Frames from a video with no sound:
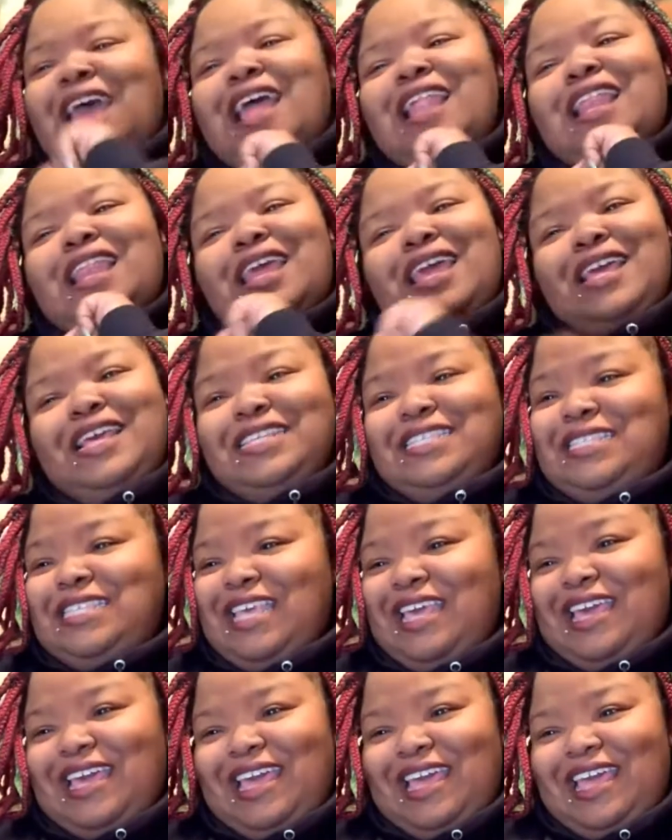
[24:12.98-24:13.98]

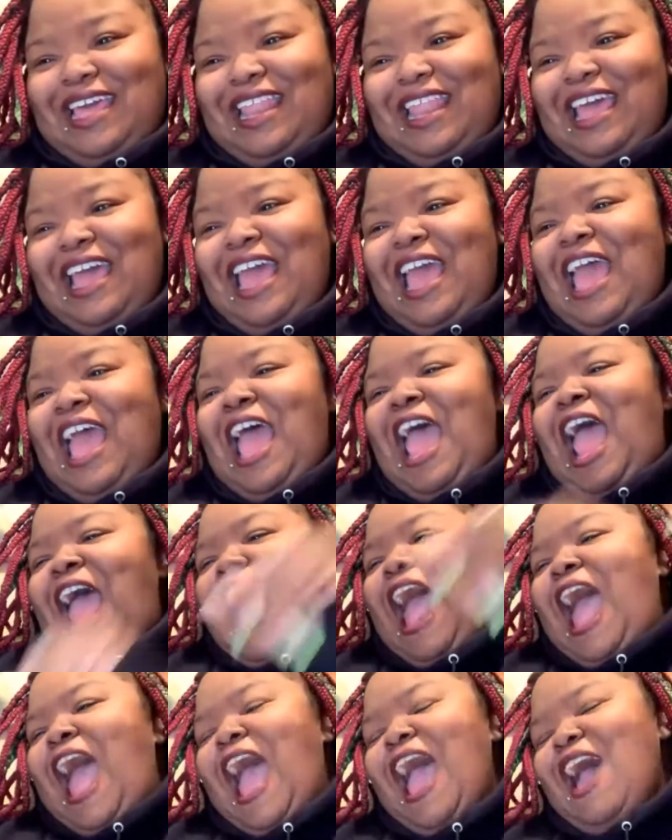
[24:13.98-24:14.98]
Listen,
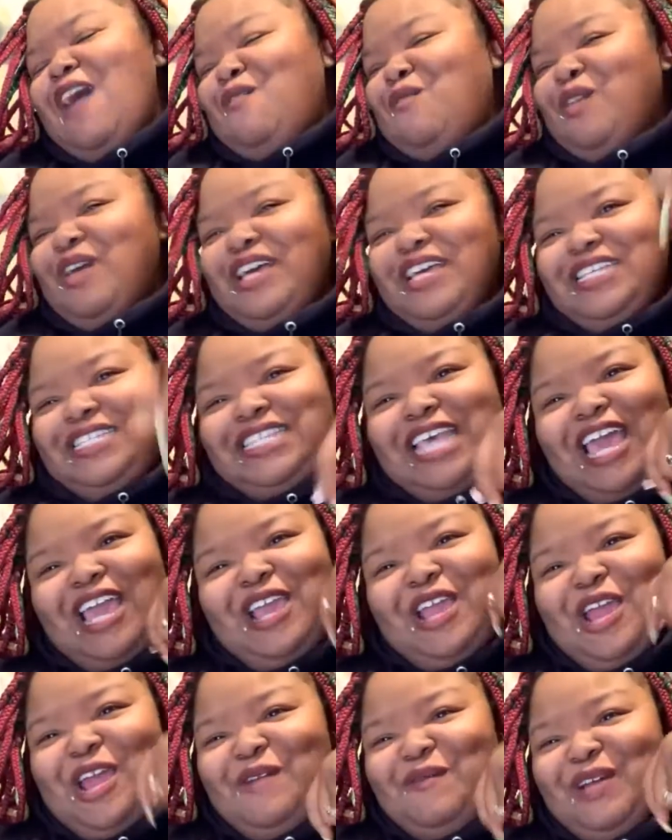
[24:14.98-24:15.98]
I would say,
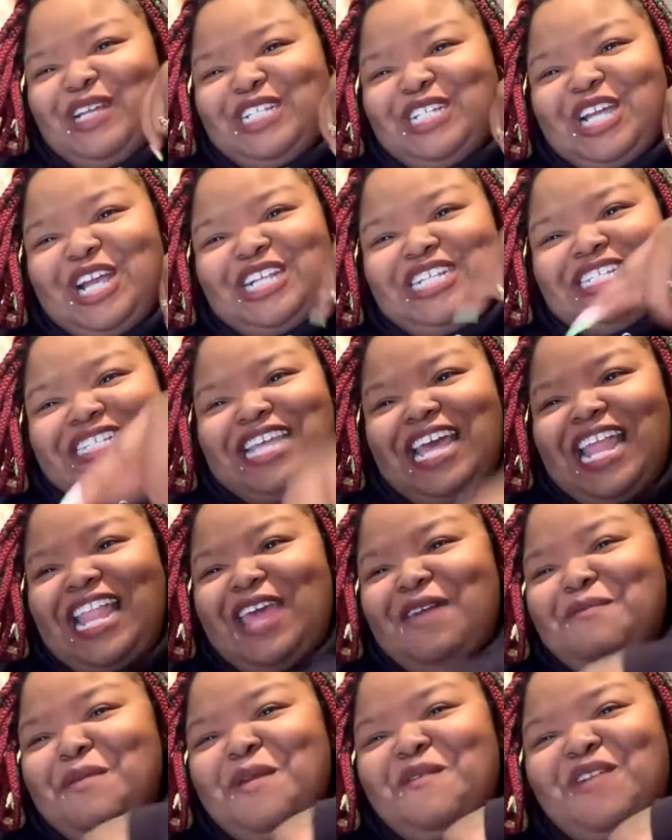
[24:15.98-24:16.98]
girl, what church is that?
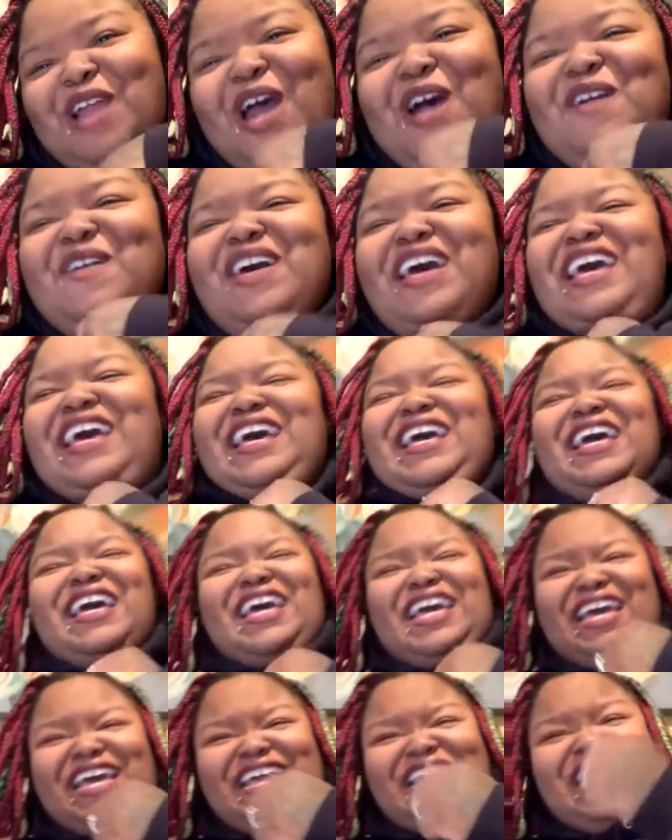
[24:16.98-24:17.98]
Let me go.
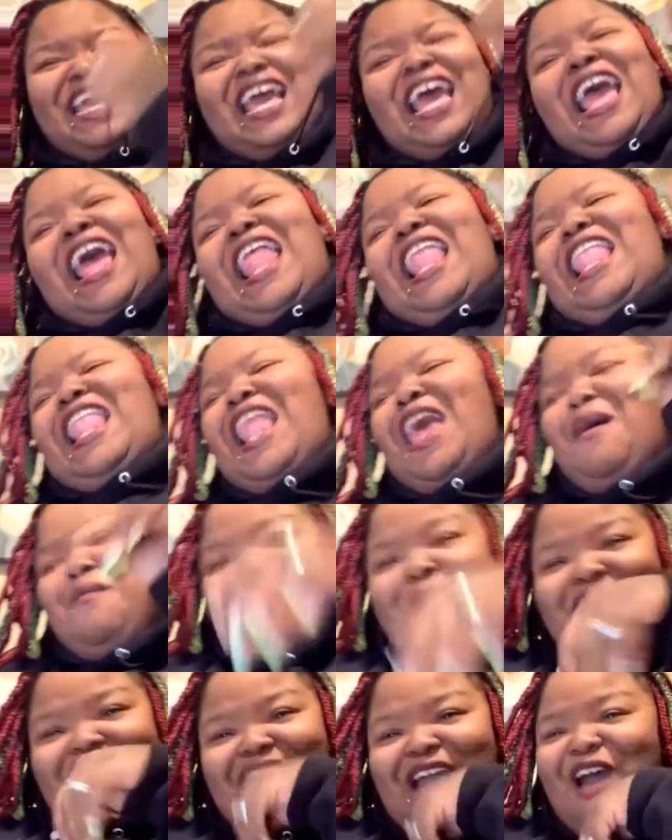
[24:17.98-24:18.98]
Let
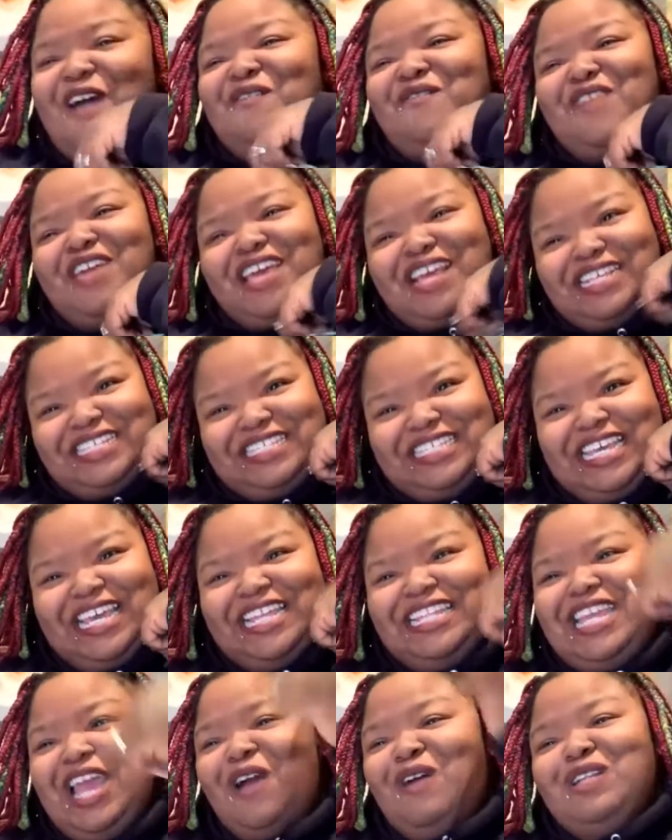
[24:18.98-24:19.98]
me go
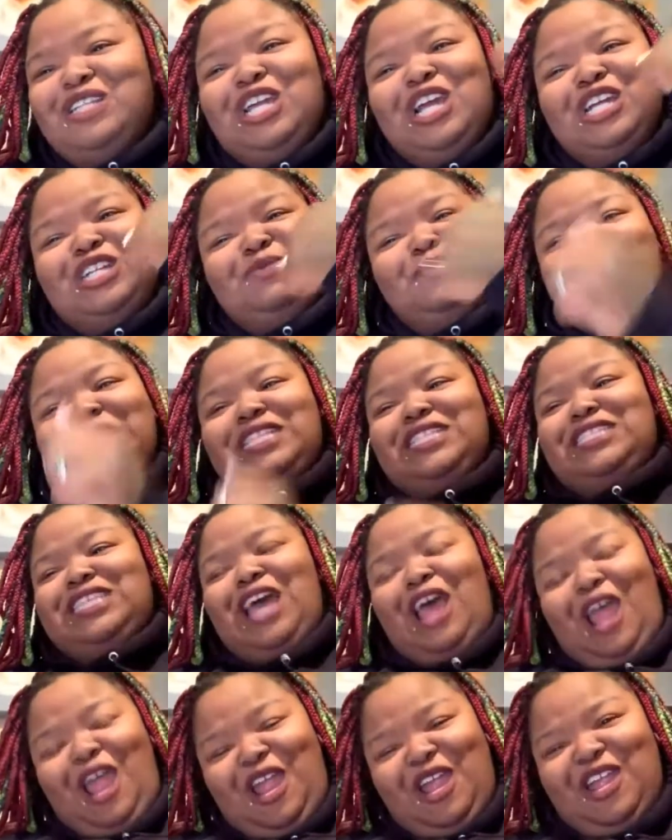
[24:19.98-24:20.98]
visit. Your church be
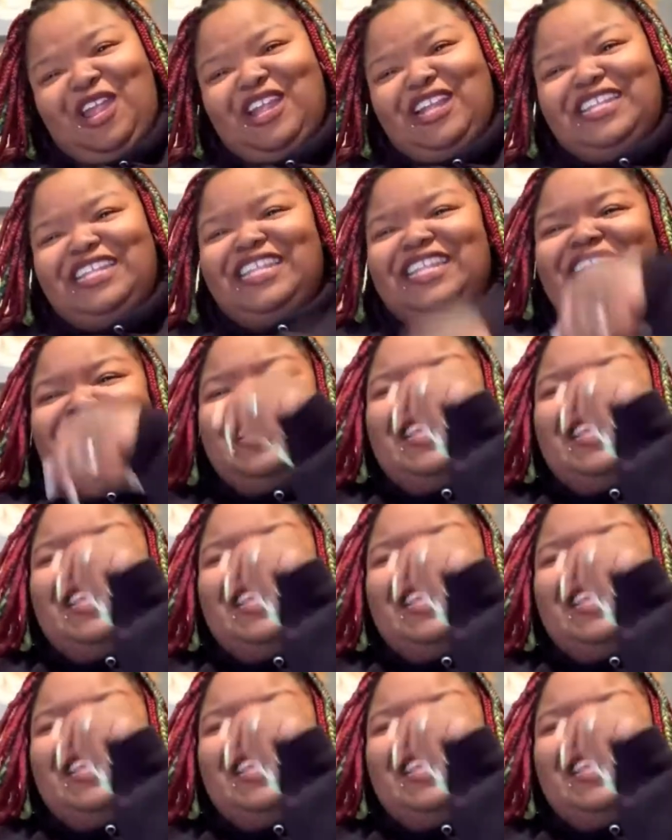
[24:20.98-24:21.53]
turned.